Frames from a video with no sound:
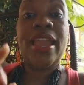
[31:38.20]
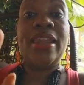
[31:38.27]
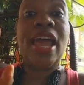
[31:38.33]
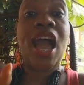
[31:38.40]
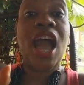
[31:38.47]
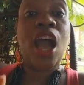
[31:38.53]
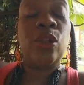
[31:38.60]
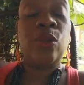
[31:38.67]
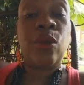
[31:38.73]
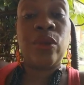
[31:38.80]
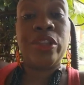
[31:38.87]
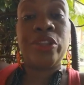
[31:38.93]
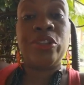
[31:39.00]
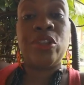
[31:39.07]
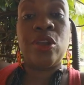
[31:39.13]
And how
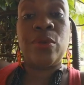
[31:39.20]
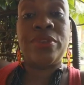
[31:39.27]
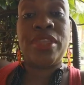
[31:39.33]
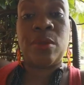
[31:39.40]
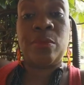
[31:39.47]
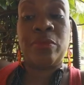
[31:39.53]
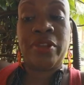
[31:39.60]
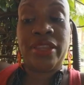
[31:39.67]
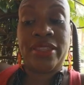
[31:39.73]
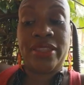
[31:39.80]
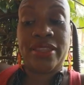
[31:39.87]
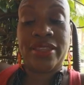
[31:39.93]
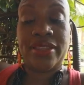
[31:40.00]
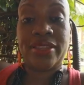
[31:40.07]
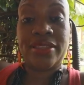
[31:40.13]
long can you go without
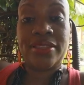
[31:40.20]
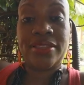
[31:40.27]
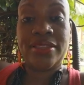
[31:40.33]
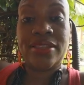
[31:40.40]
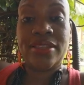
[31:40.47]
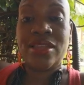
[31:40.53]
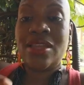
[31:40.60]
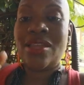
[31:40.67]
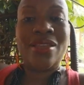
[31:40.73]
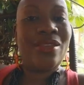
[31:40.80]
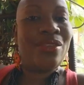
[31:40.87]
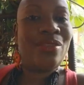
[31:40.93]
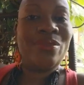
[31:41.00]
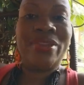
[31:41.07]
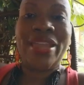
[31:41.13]
breathing?
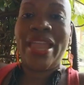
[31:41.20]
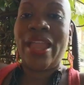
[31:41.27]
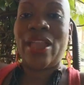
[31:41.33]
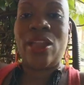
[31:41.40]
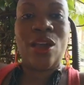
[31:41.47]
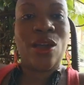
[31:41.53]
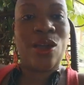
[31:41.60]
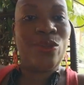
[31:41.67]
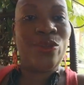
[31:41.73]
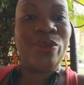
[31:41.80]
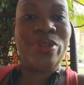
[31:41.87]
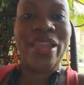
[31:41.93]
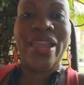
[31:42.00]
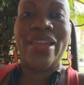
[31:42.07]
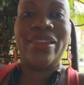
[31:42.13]
You can't
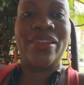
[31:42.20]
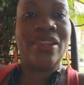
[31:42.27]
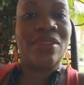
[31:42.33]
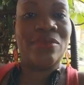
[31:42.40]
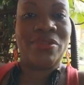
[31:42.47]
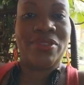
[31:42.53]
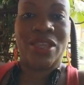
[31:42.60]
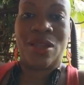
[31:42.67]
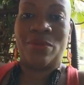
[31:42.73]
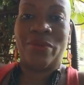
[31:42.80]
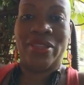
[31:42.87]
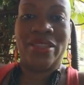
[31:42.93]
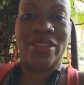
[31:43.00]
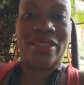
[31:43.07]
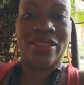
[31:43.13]
live without
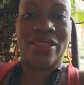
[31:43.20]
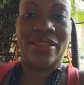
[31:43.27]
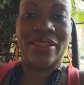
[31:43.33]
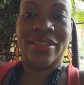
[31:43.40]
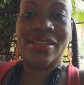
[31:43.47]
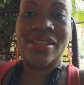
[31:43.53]
breathing.